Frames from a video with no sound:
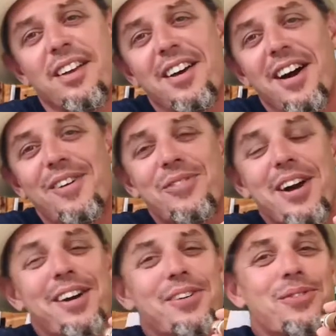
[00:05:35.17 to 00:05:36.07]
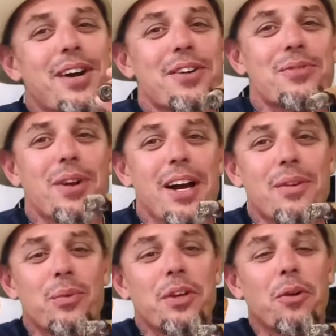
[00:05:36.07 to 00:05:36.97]
All right, all right, all right.
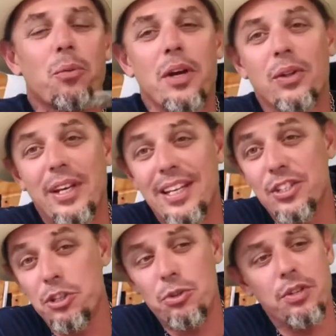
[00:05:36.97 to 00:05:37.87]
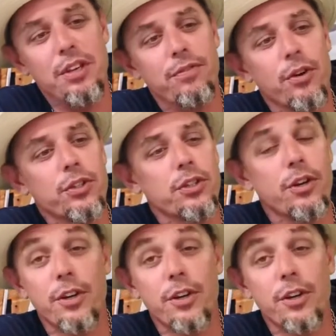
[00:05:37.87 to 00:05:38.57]
We are well into the first third.